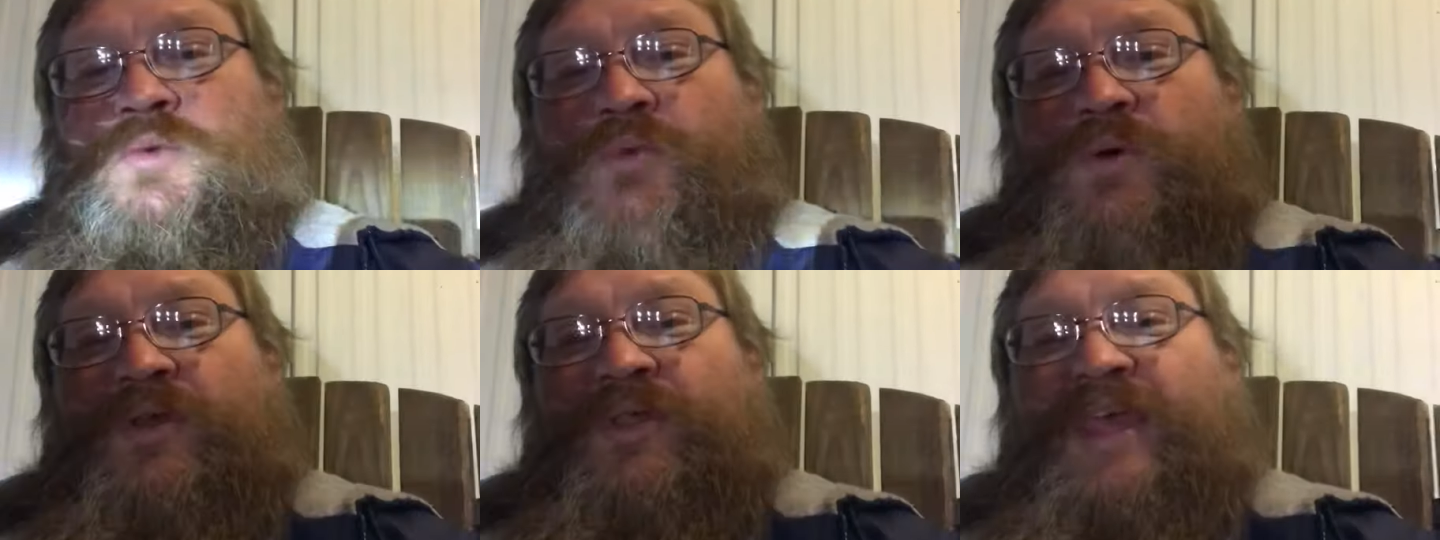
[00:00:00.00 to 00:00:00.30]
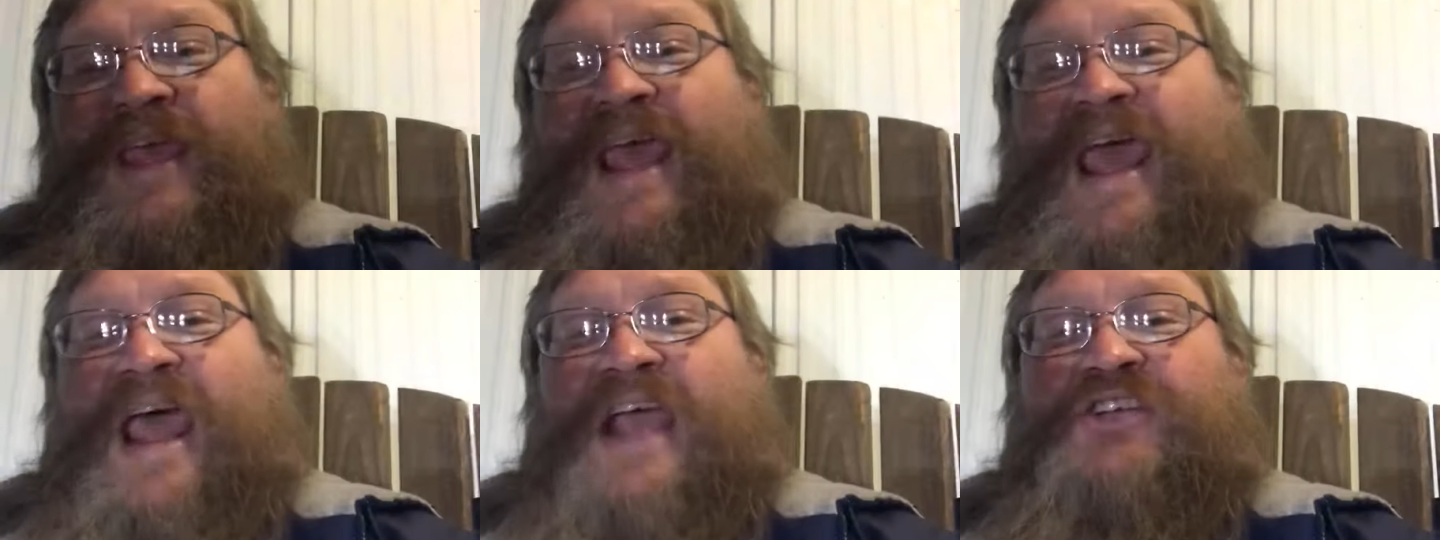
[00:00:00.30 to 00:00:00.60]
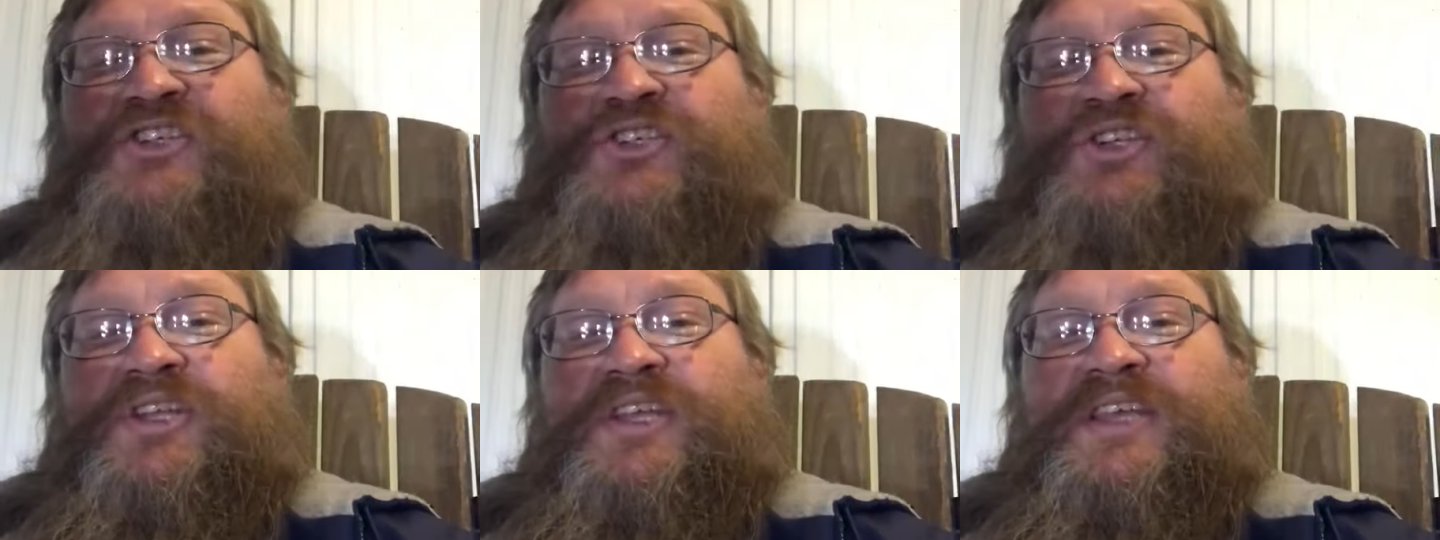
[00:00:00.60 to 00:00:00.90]
where they
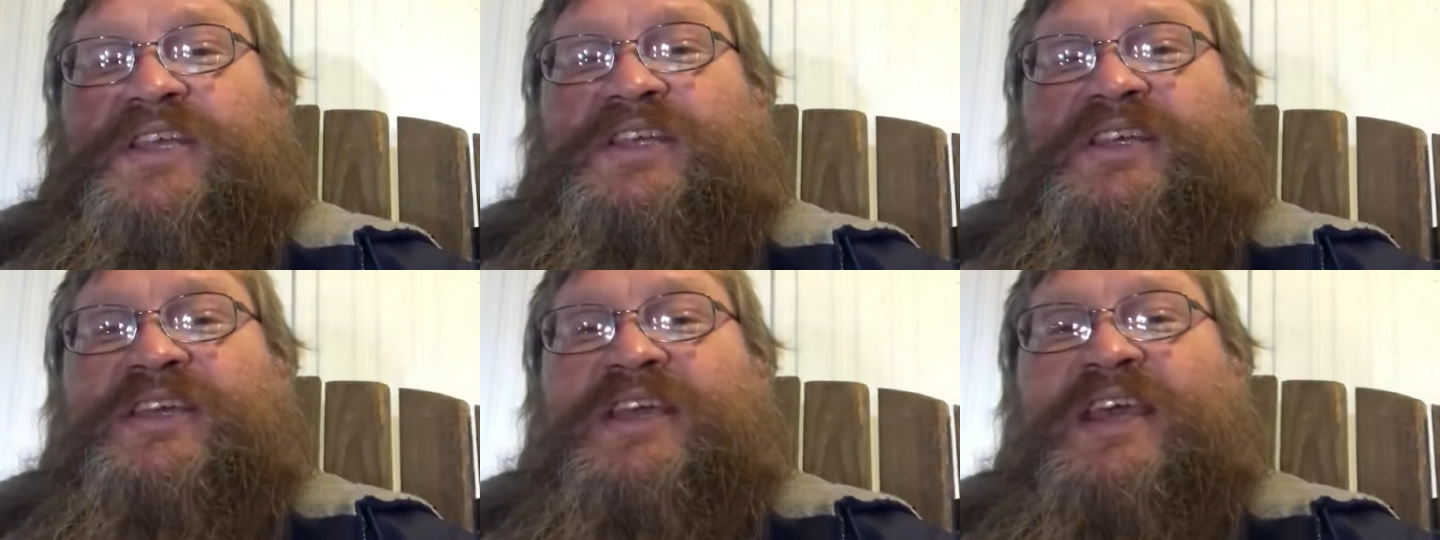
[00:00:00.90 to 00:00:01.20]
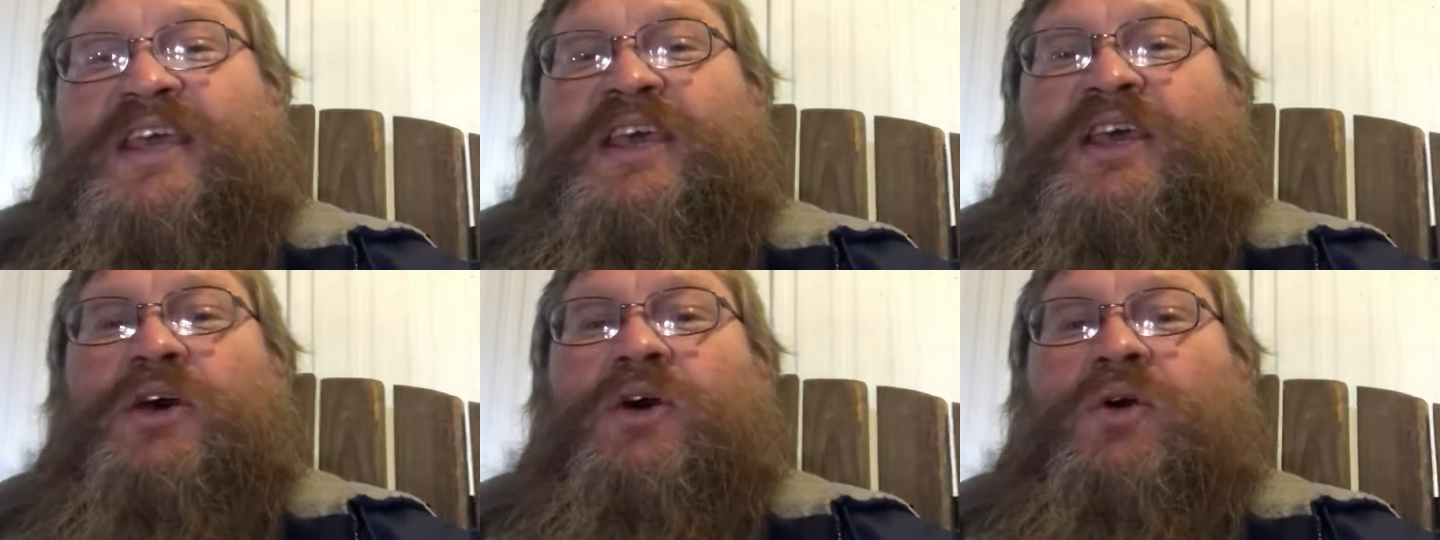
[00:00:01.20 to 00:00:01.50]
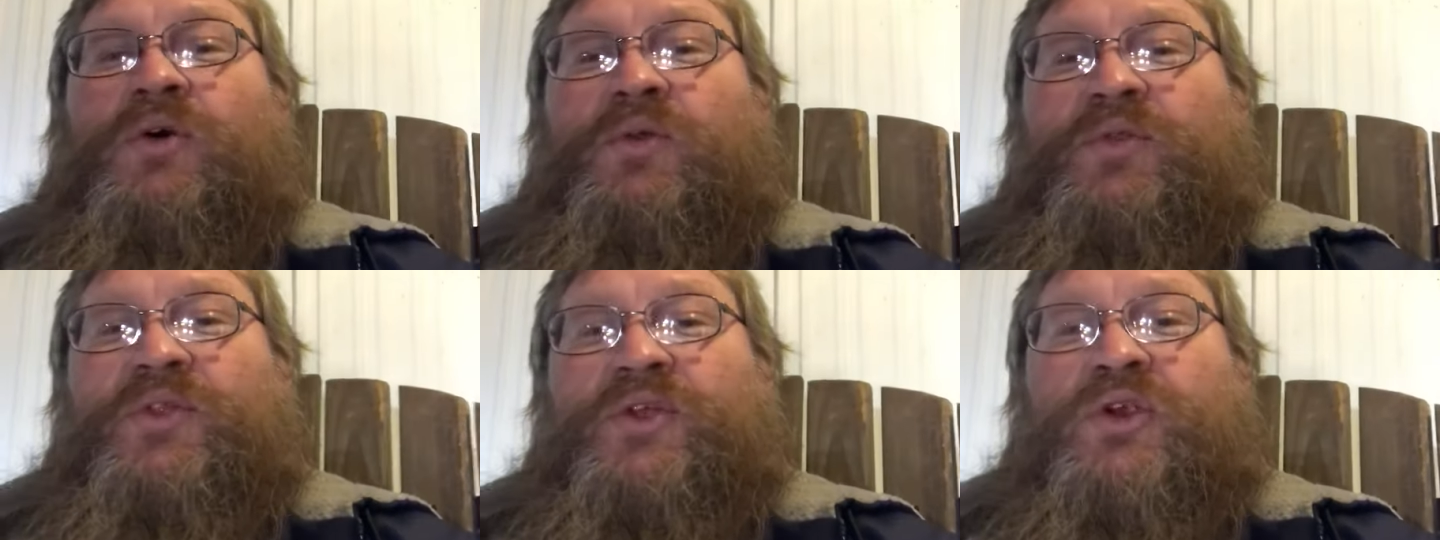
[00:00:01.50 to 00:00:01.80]
actually
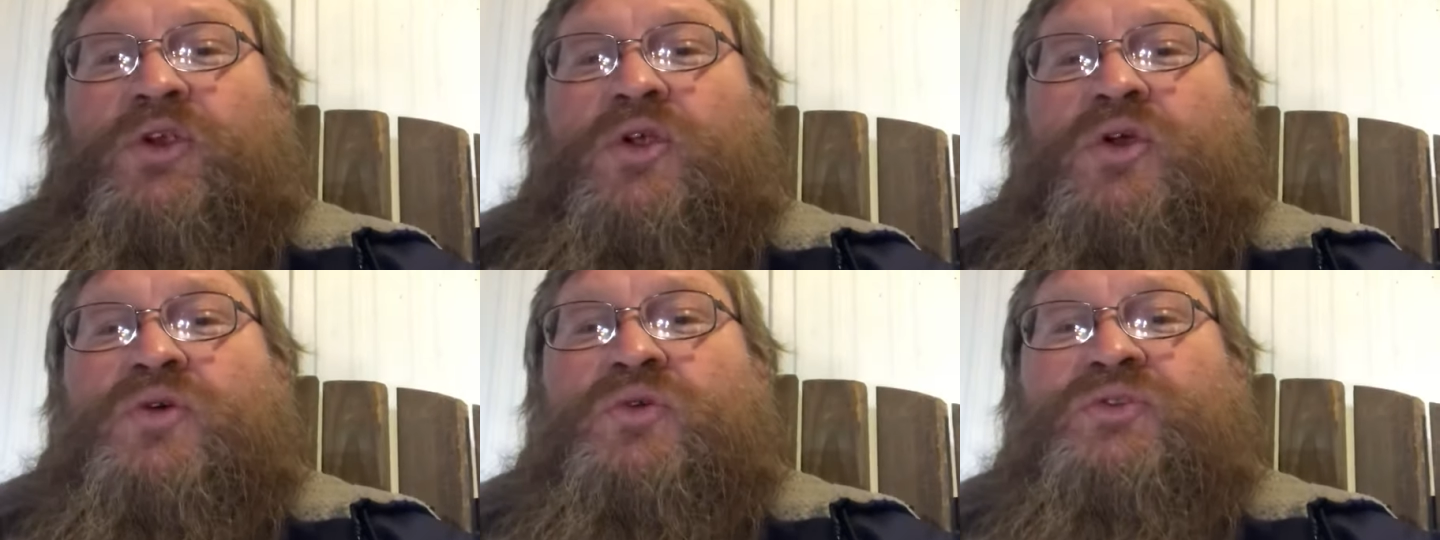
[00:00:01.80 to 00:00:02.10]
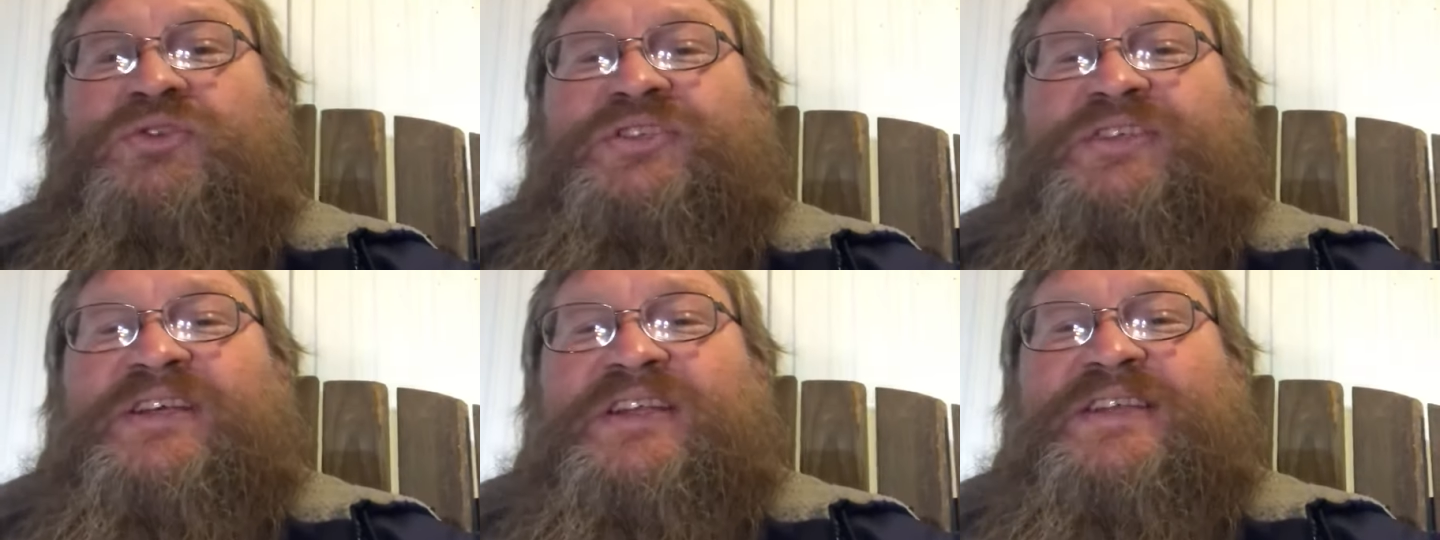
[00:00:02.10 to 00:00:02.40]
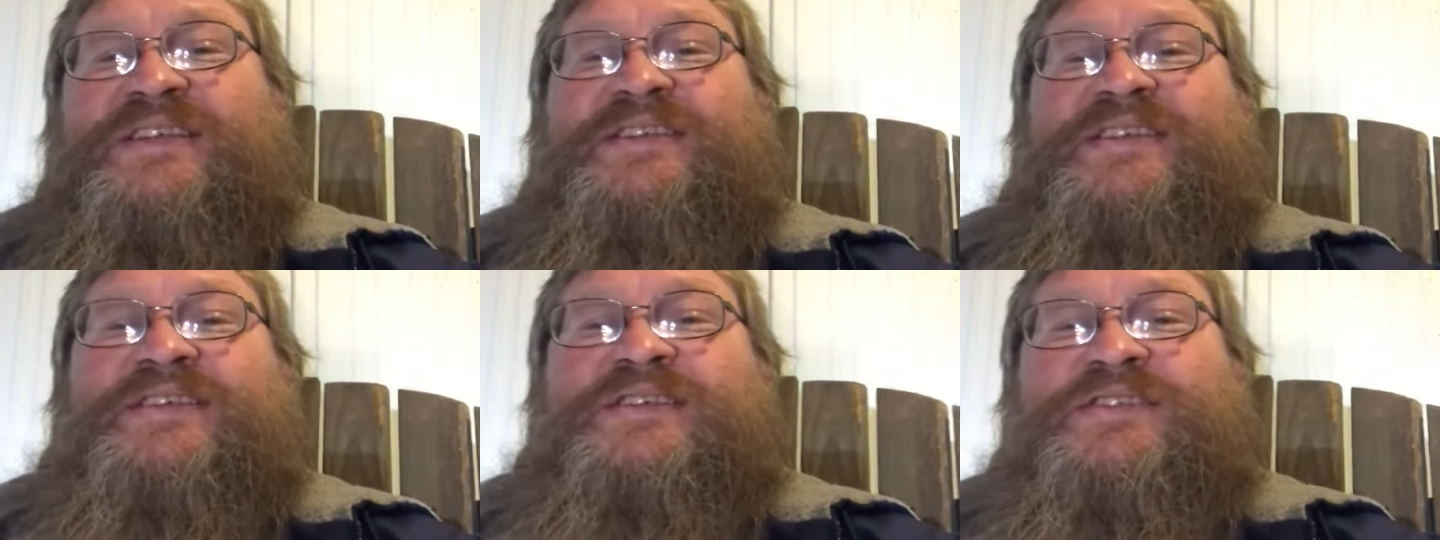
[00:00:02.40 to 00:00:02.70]
kill their own
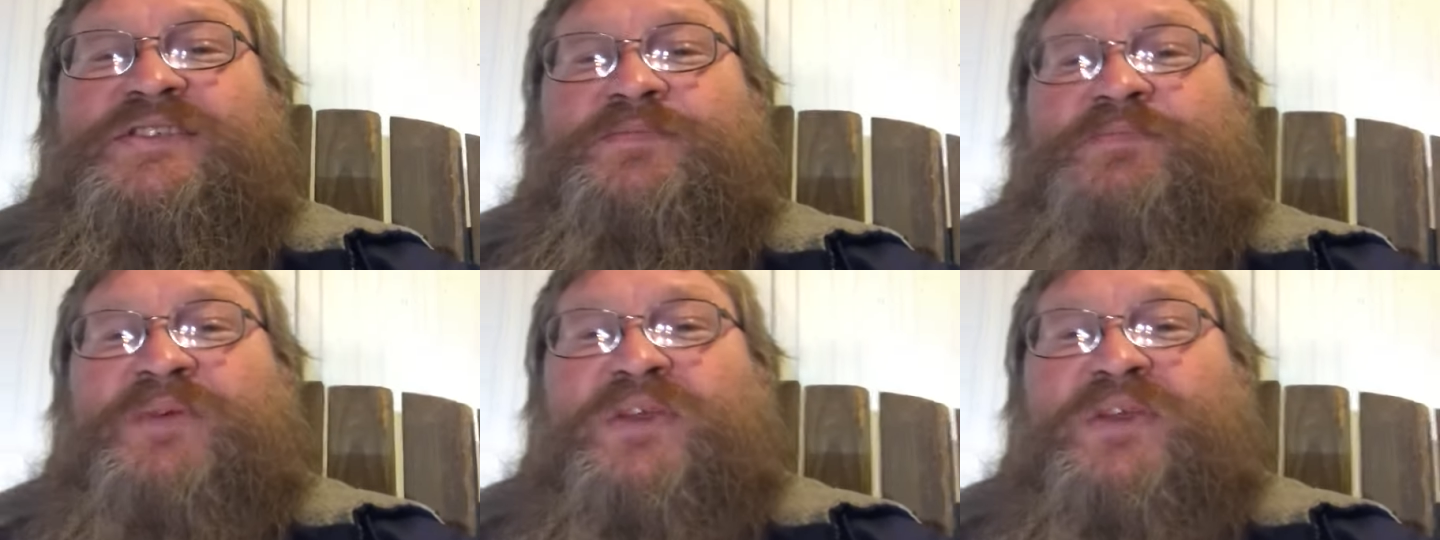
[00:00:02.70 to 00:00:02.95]
citizens